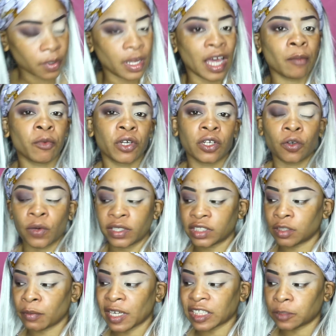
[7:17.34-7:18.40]
I'm going to go
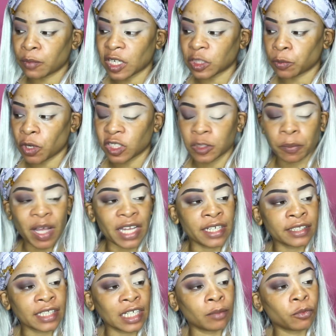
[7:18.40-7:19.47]
into my Smashbox
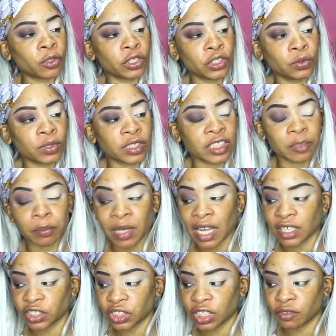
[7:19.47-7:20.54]
palette and I'm going to use this
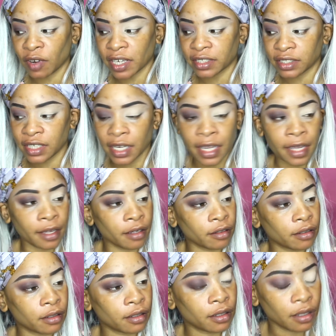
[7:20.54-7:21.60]
black shade right here.
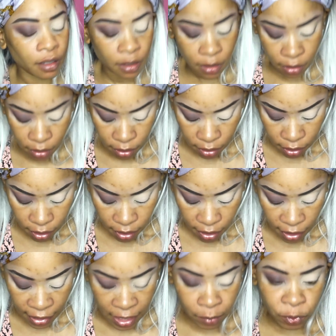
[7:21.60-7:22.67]

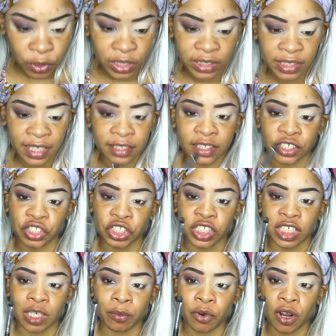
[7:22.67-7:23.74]
And I'm going to take this
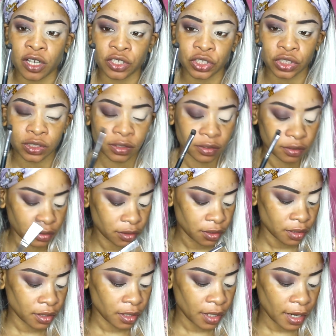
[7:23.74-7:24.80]
shader brush and
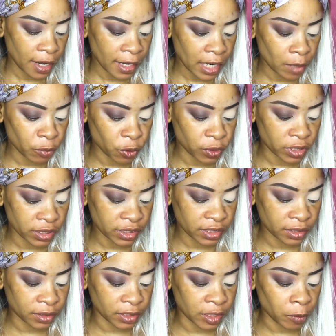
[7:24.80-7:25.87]
I'm going to
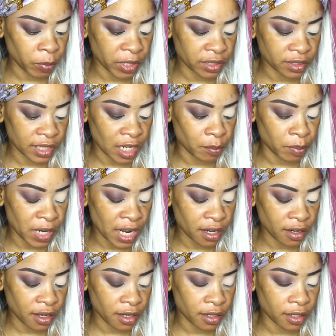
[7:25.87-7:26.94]
dip into that
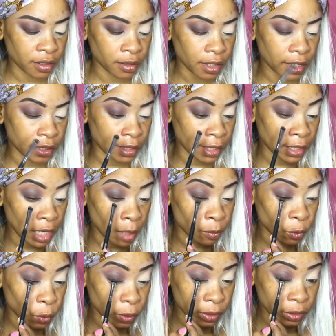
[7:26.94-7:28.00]
black color and then
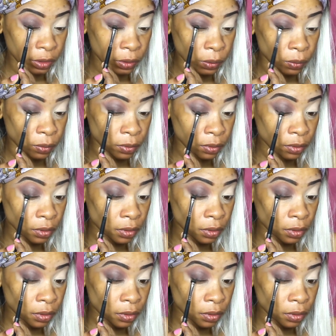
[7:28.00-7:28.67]
I'm going to